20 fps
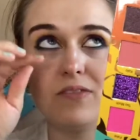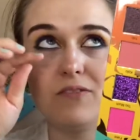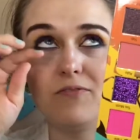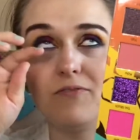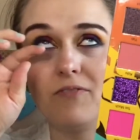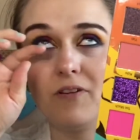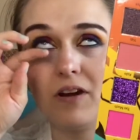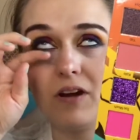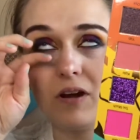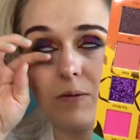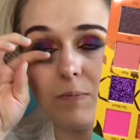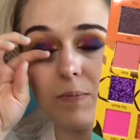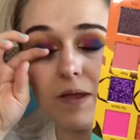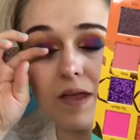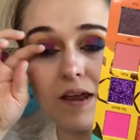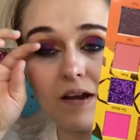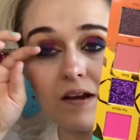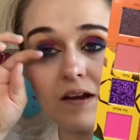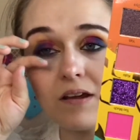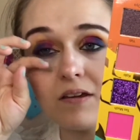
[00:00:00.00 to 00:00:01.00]
very
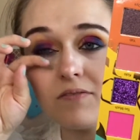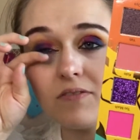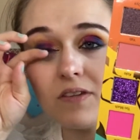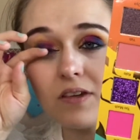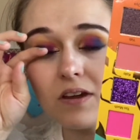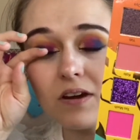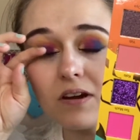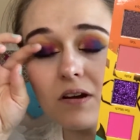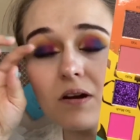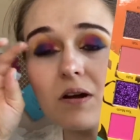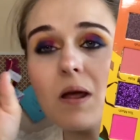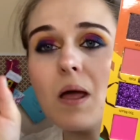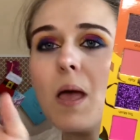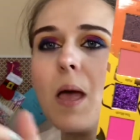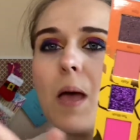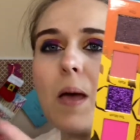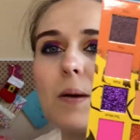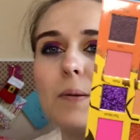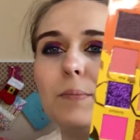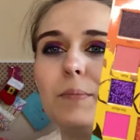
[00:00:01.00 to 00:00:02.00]
beginning of the year,
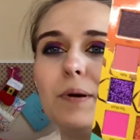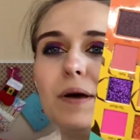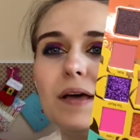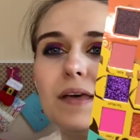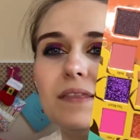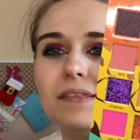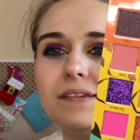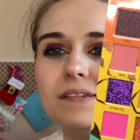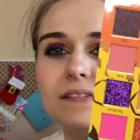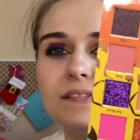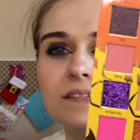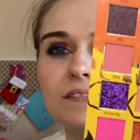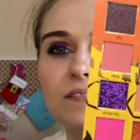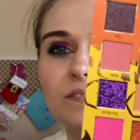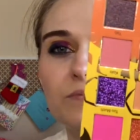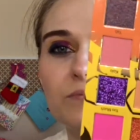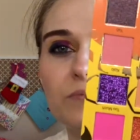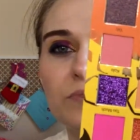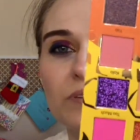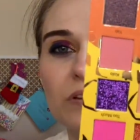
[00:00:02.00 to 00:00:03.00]
but this is
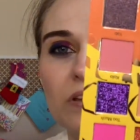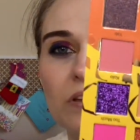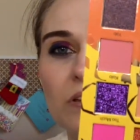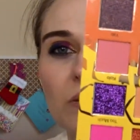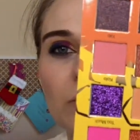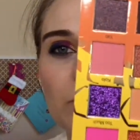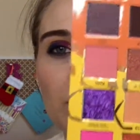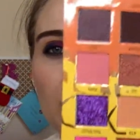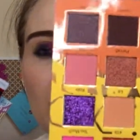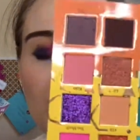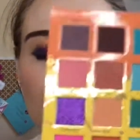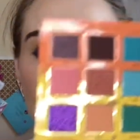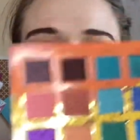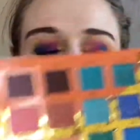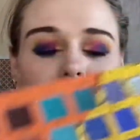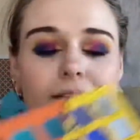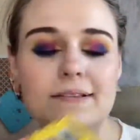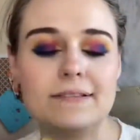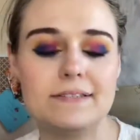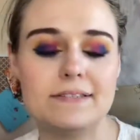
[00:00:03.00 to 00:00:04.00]
a really good
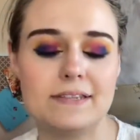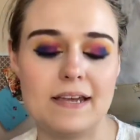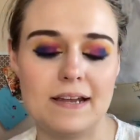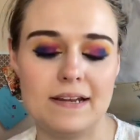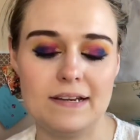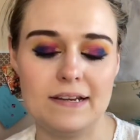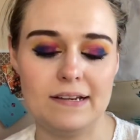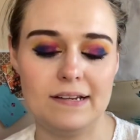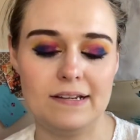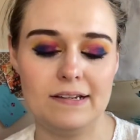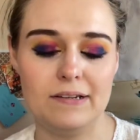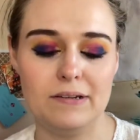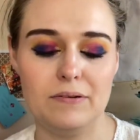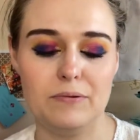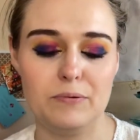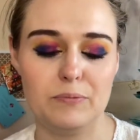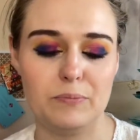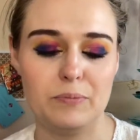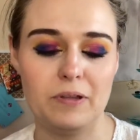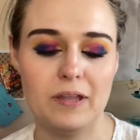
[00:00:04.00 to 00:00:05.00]
palette. I need to
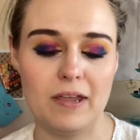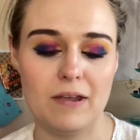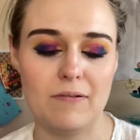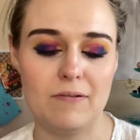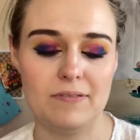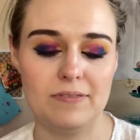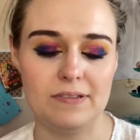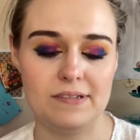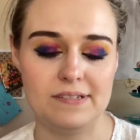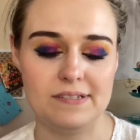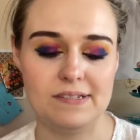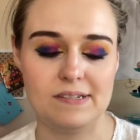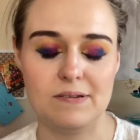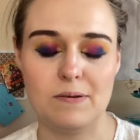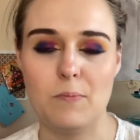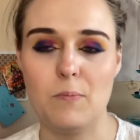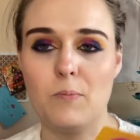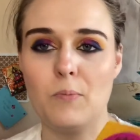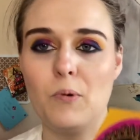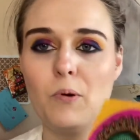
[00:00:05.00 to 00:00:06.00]
play with this
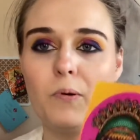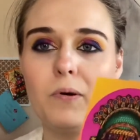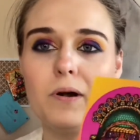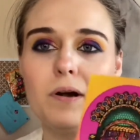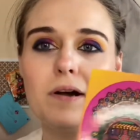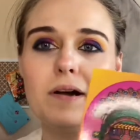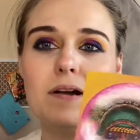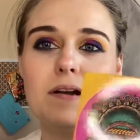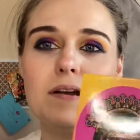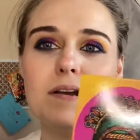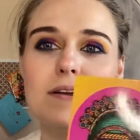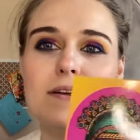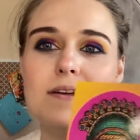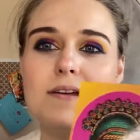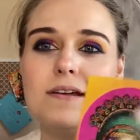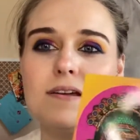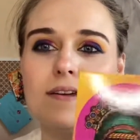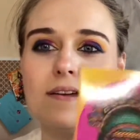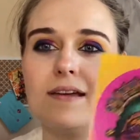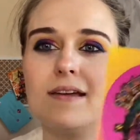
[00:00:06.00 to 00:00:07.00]
more.
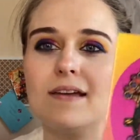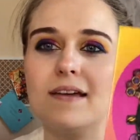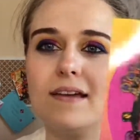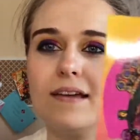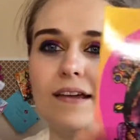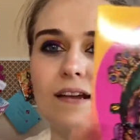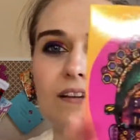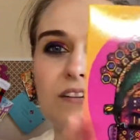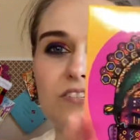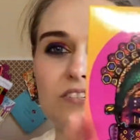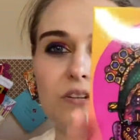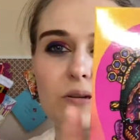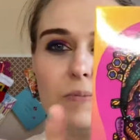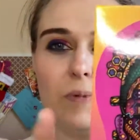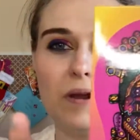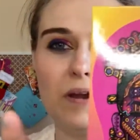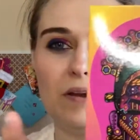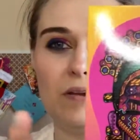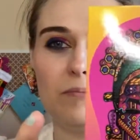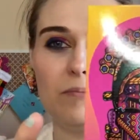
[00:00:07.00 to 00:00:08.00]
And it should have
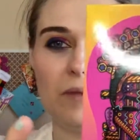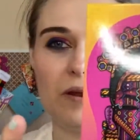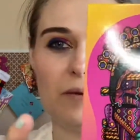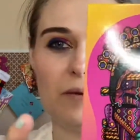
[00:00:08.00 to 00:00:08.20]
been in my